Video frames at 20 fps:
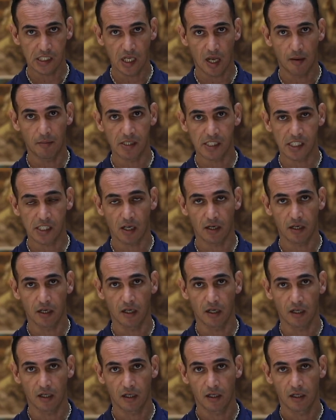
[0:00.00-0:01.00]
the
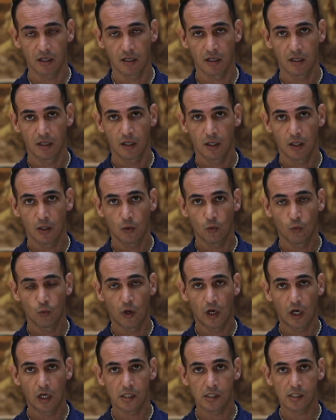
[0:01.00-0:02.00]
Messiah,
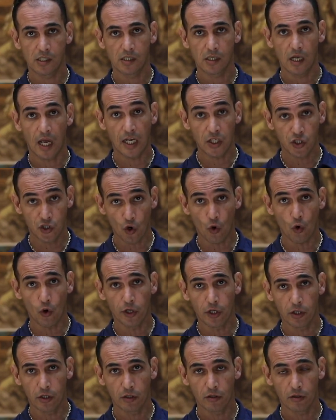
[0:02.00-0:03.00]
was a
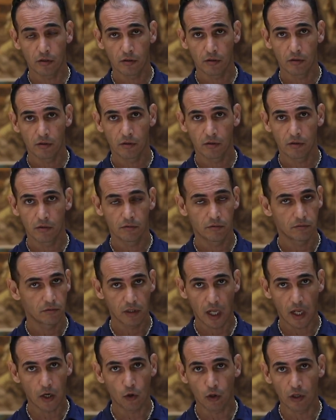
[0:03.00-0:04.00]
joy
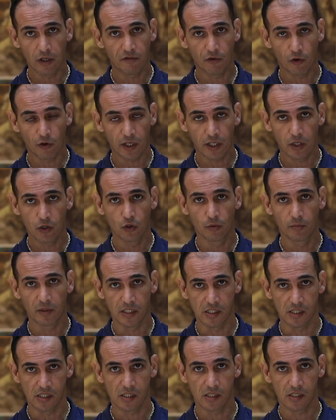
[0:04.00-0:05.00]
not only for
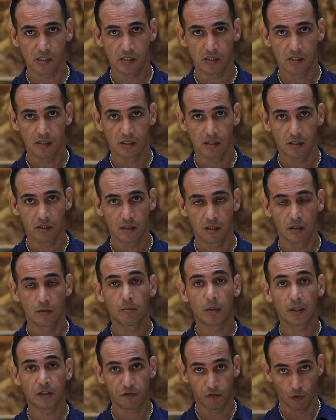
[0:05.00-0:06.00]
humans,
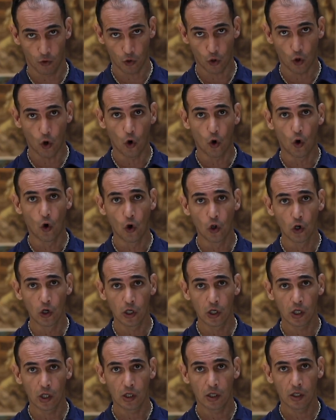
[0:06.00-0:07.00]
but for
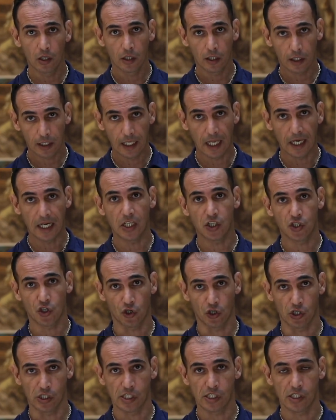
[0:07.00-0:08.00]
all
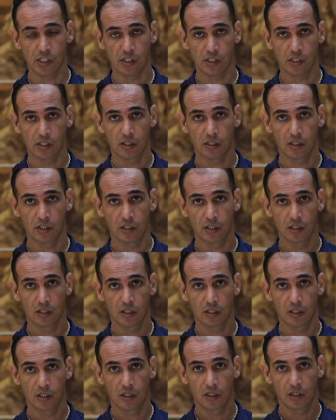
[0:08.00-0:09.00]
creatures.
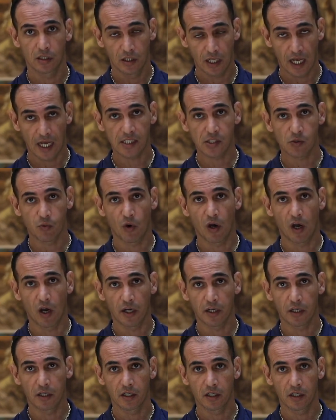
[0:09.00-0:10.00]
That's
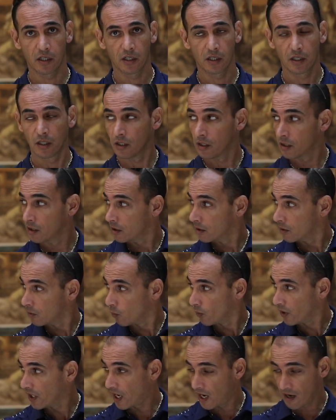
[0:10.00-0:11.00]
why
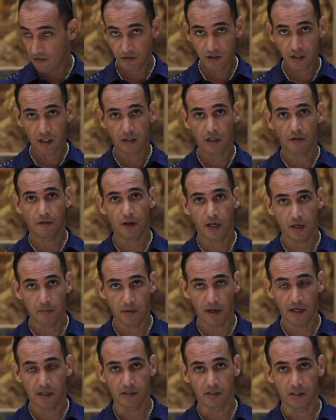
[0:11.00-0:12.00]
we have it at the three
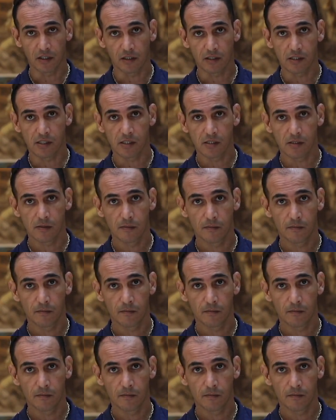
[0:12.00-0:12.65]
paintings.